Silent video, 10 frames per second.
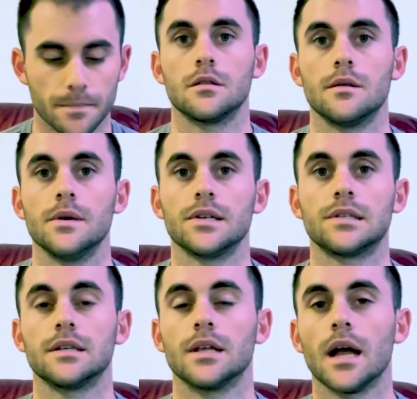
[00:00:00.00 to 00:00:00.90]
The biggest
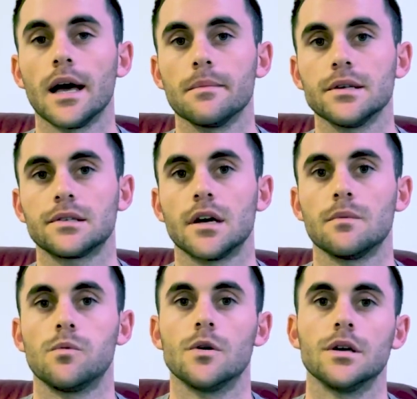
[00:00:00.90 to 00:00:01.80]
thing that I messed up
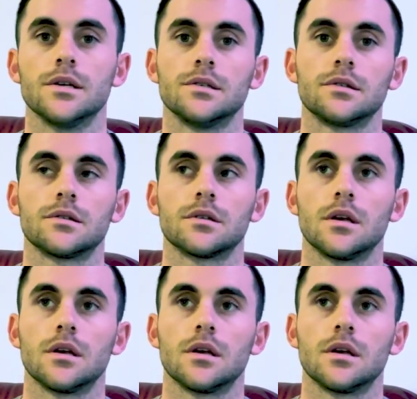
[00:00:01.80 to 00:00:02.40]
was